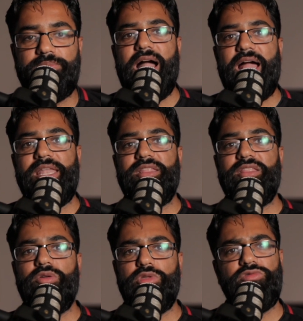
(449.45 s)
And
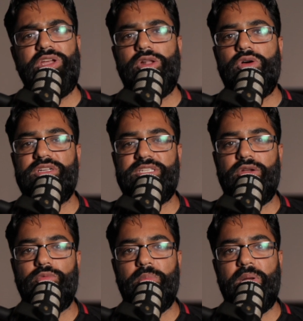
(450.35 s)
there were 3 clocks, and
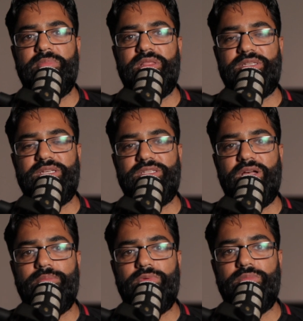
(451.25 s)
I remember this
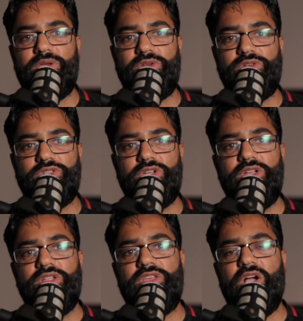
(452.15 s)
example because
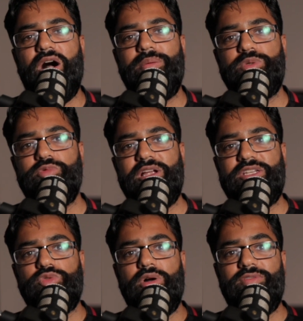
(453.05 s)
the arms were
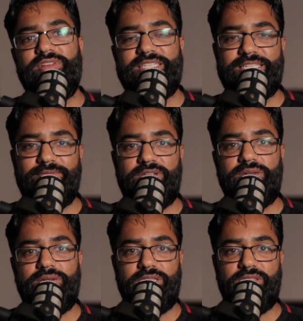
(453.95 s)
at 12 and 7
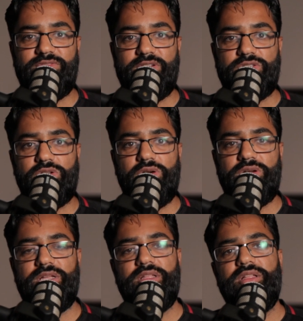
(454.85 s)
in the first
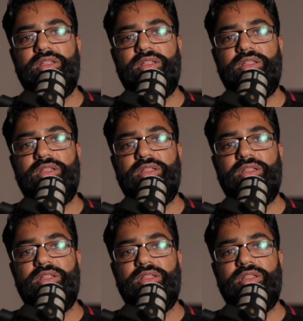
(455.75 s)
clock.